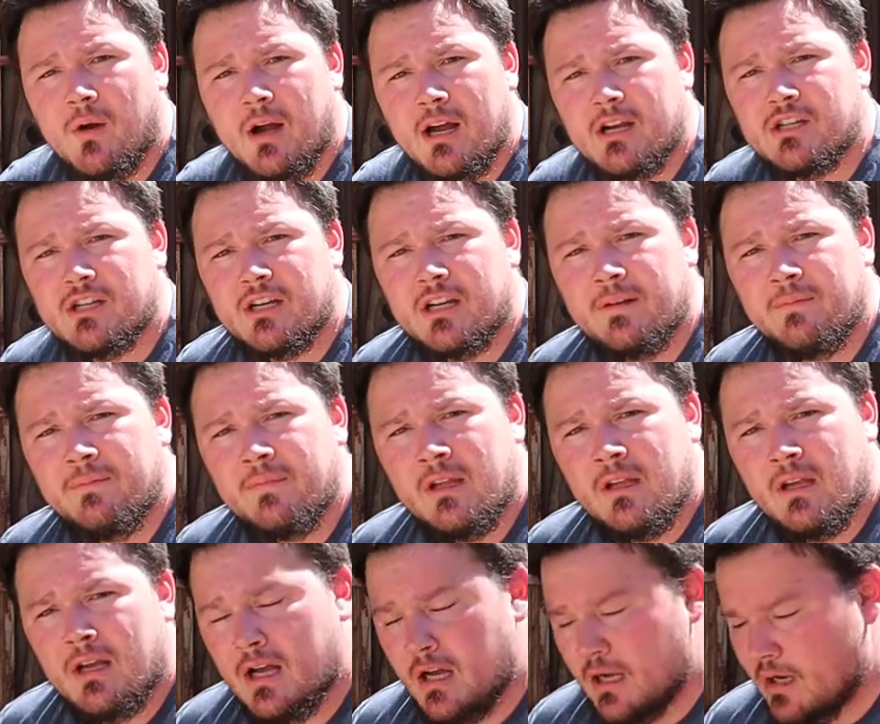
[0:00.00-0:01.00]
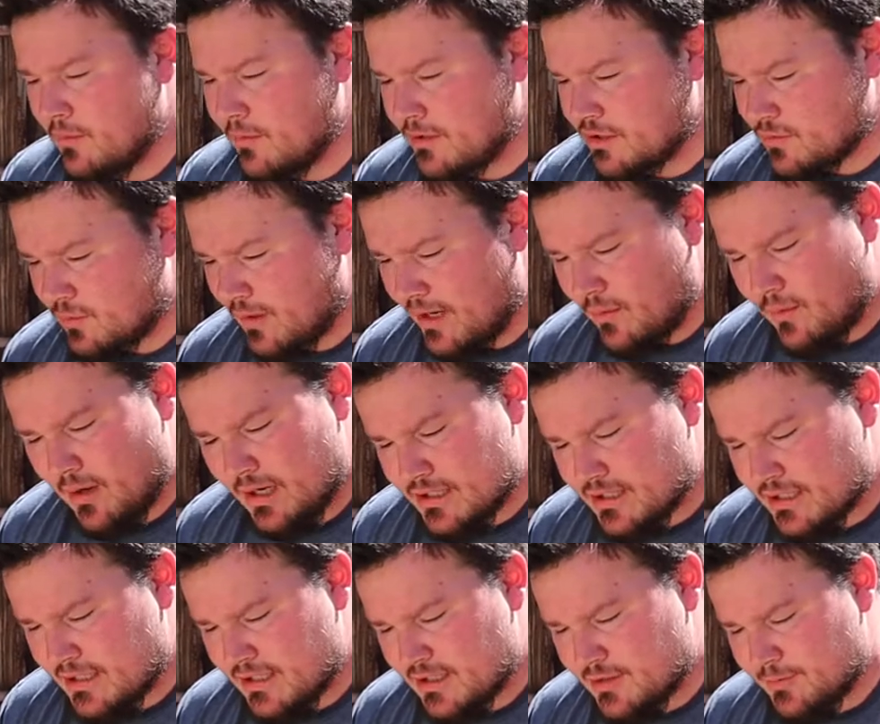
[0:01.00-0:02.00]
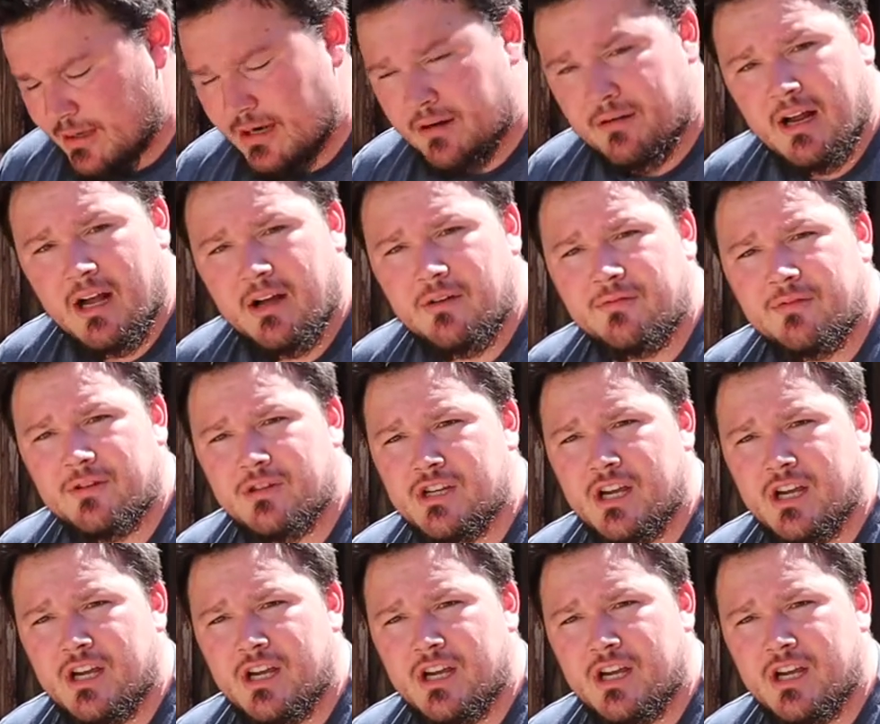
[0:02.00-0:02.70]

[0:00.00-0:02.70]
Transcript: standard uh, latex paint,